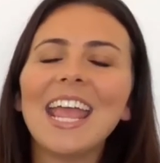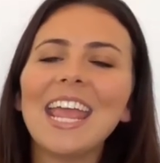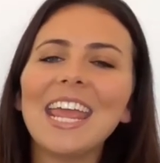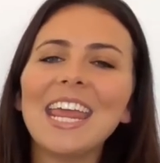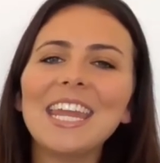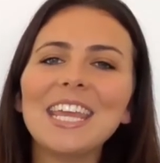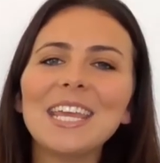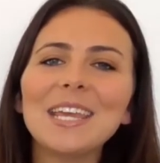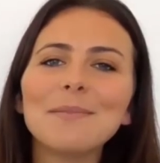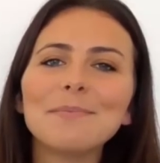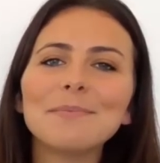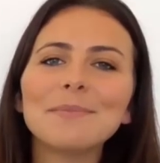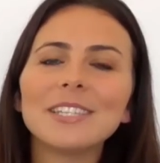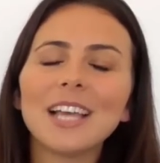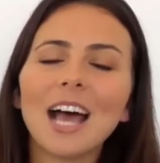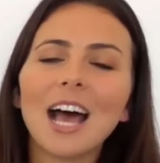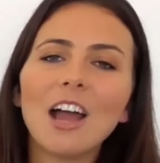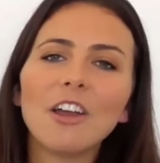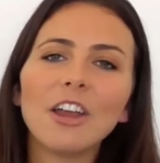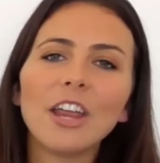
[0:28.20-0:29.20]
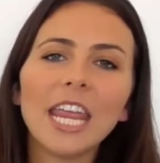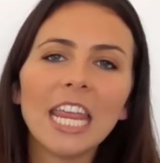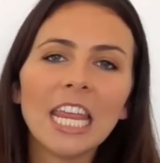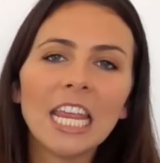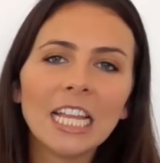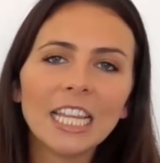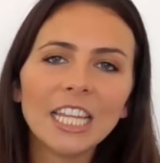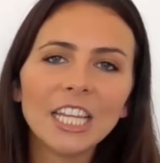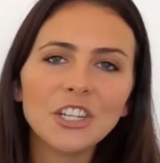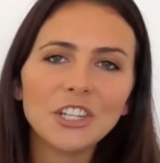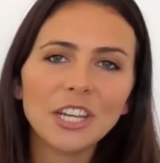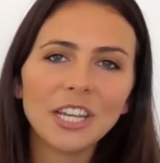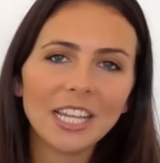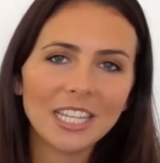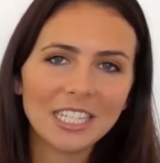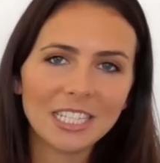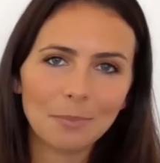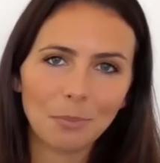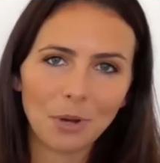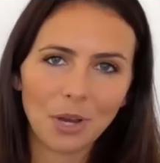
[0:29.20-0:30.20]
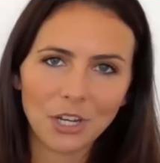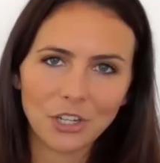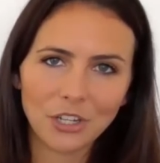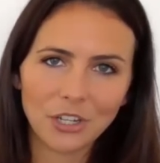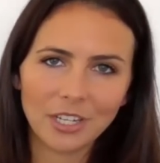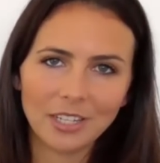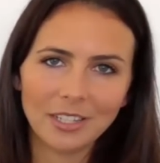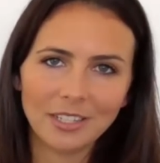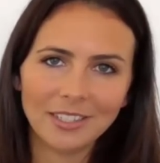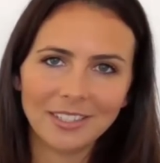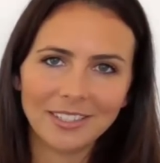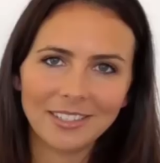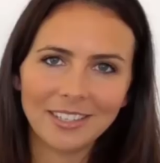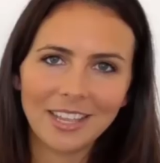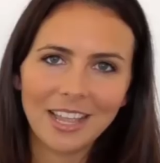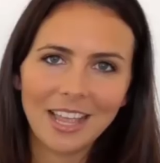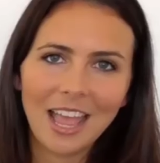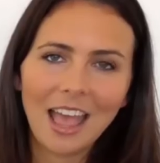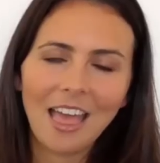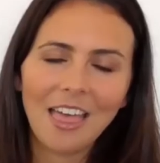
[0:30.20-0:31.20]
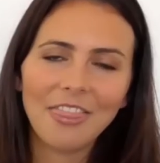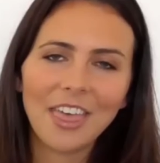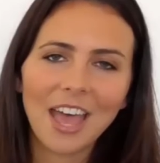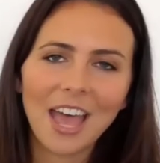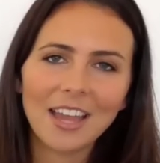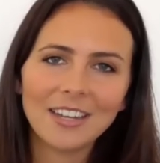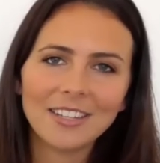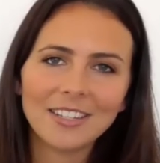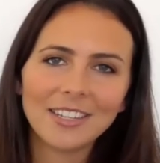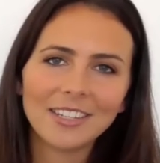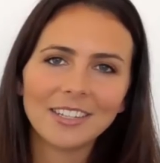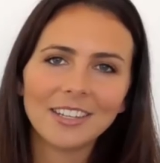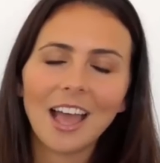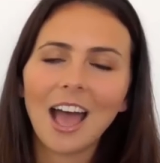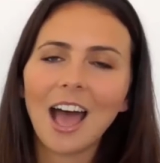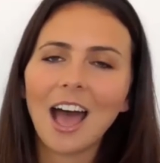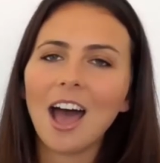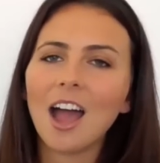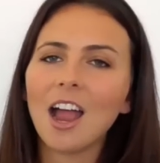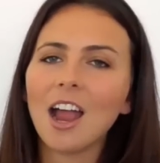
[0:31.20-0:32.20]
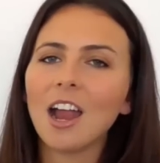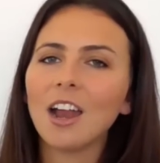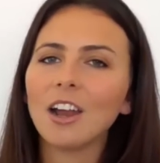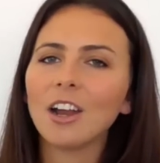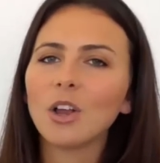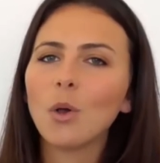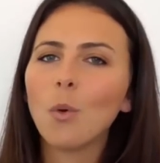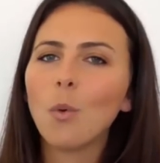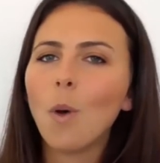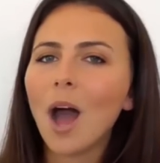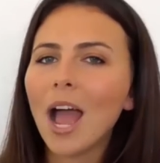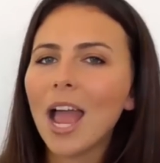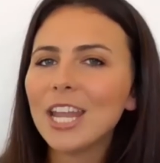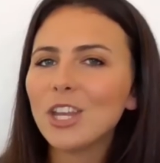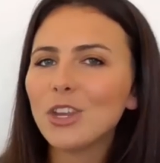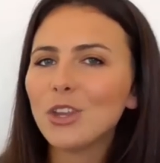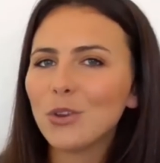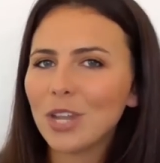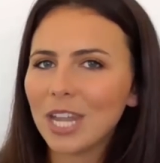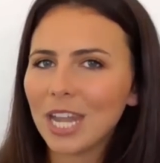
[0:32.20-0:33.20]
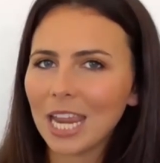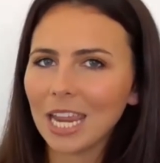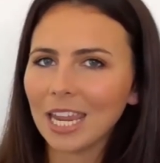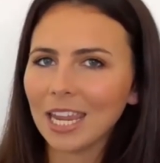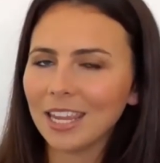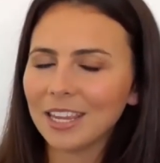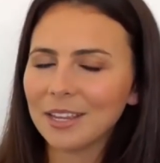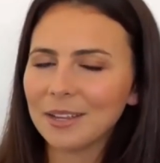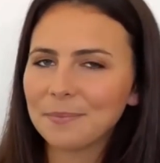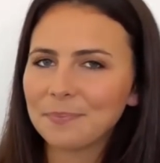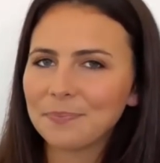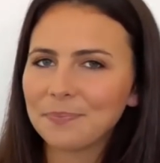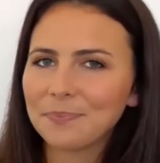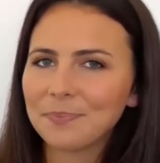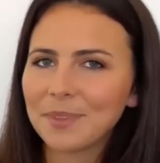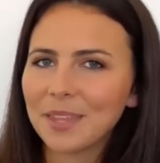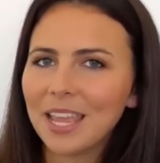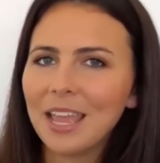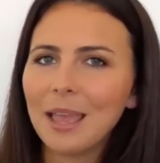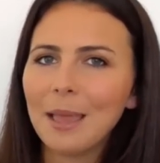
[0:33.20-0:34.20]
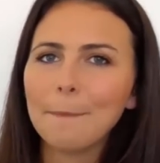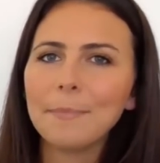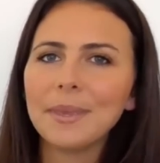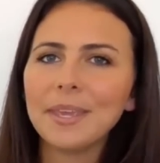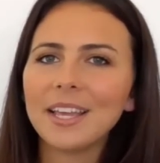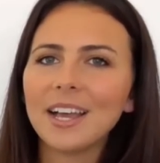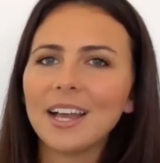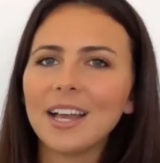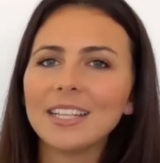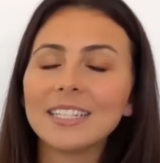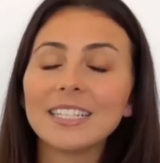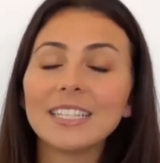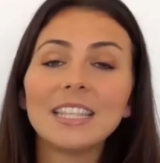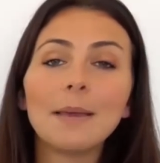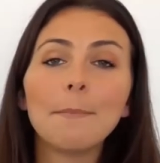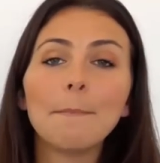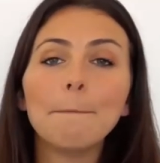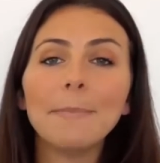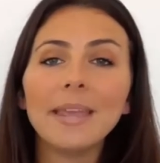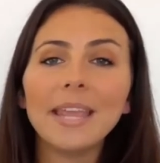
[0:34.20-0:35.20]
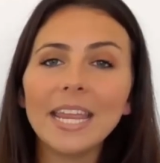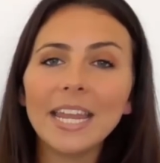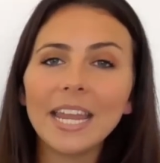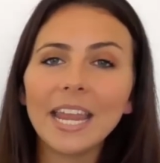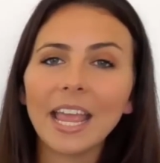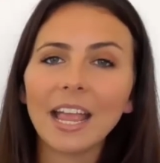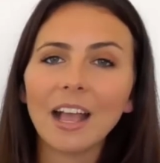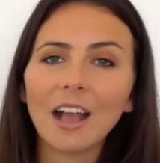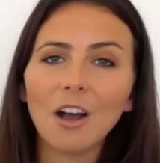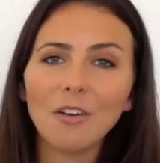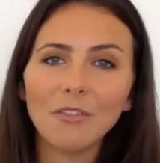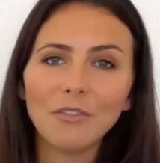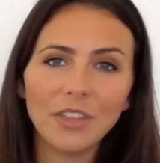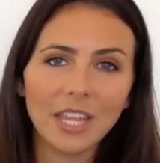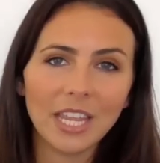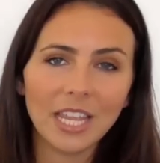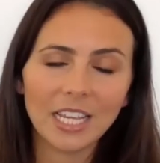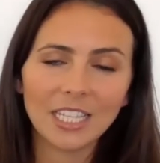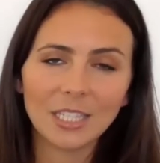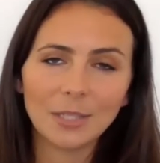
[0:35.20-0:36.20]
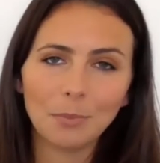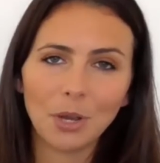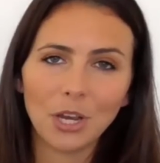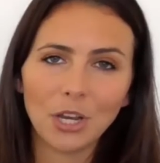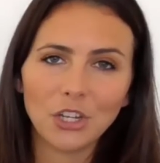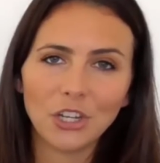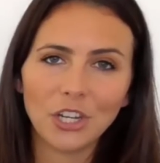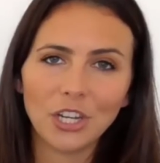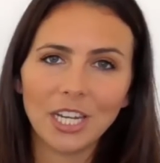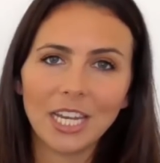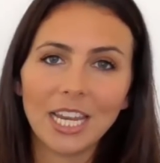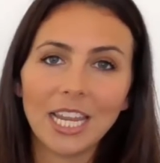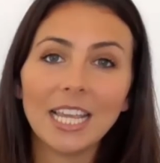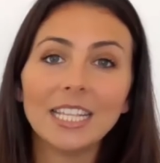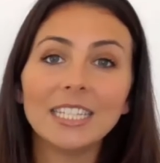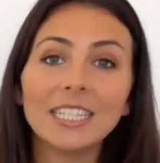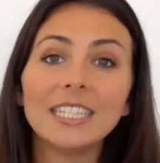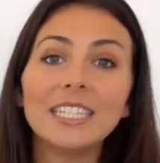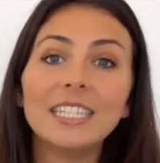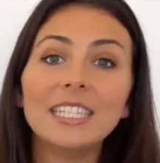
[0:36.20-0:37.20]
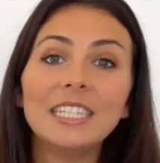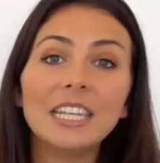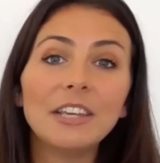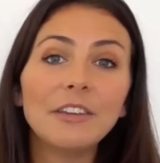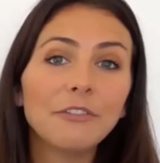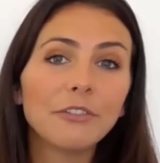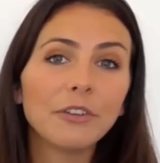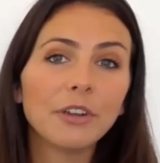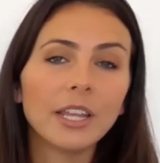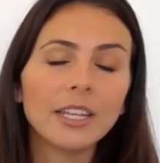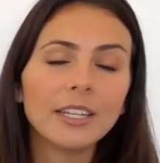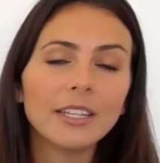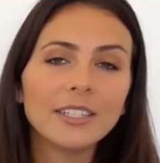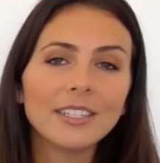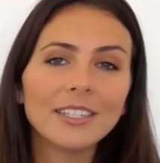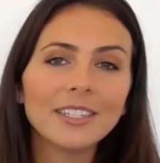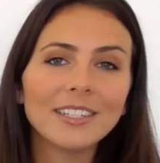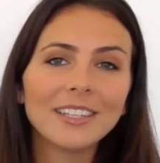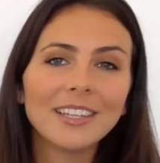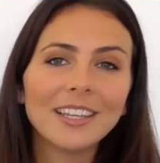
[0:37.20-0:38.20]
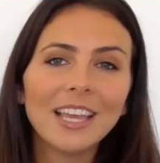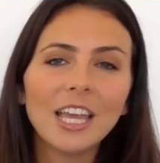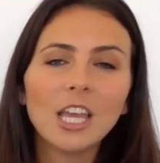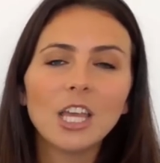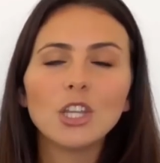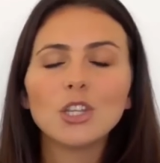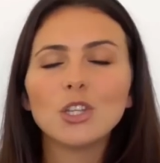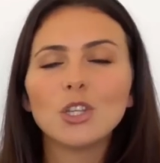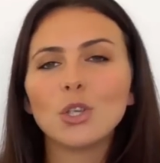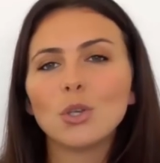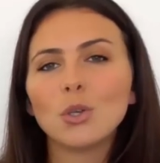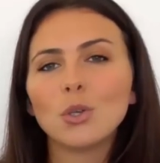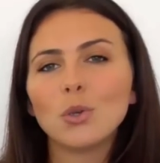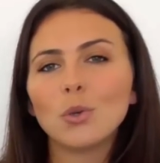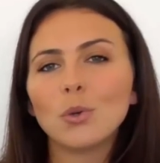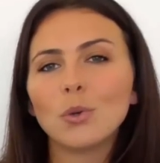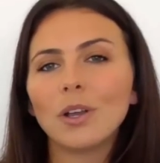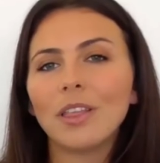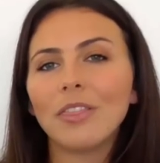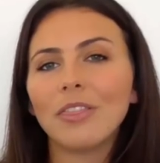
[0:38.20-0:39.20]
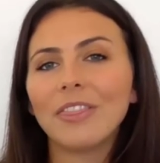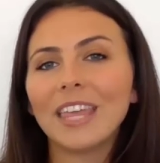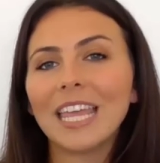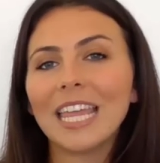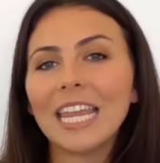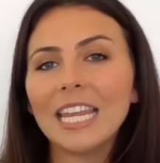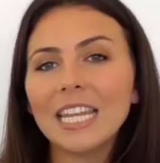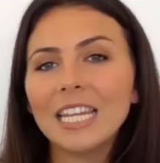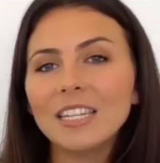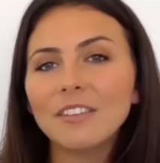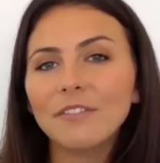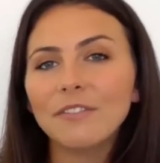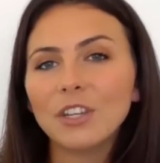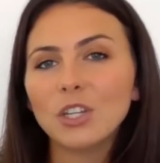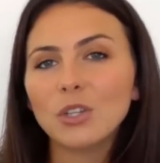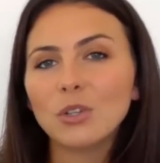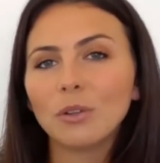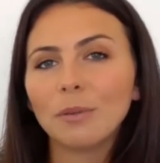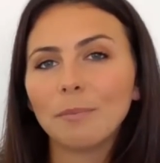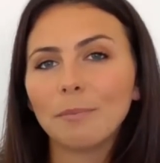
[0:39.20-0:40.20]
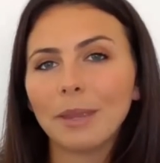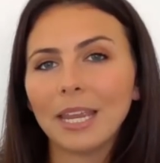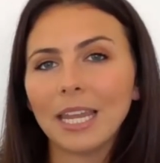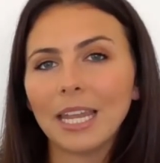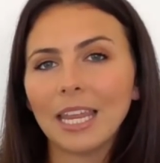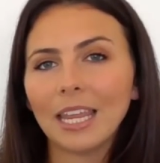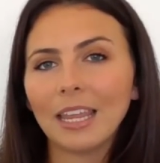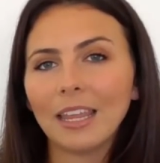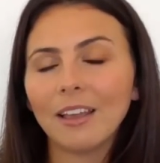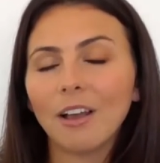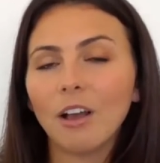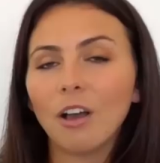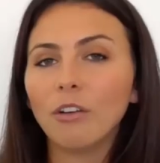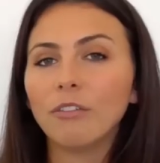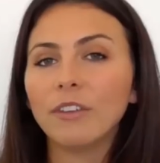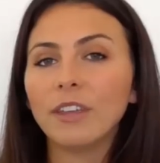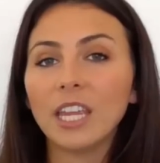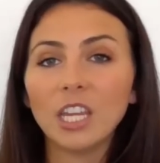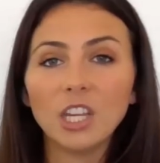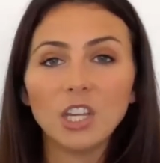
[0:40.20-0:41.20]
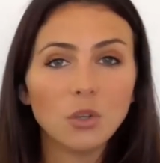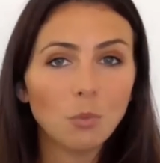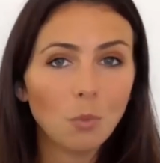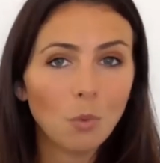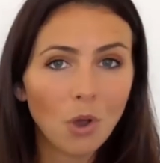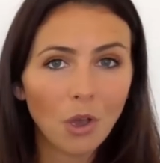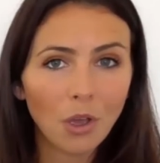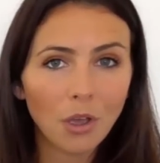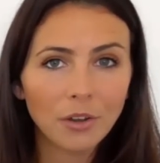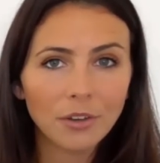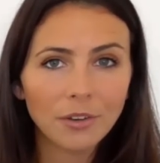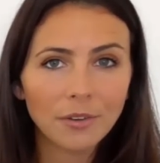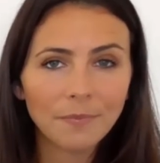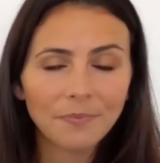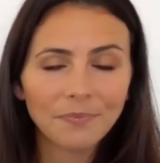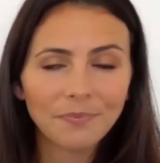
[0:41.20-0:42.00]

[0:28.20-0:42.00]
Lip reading: Idioms are English expressions that are quite unique because the meaning of the expression is different to the individual meaning of each word.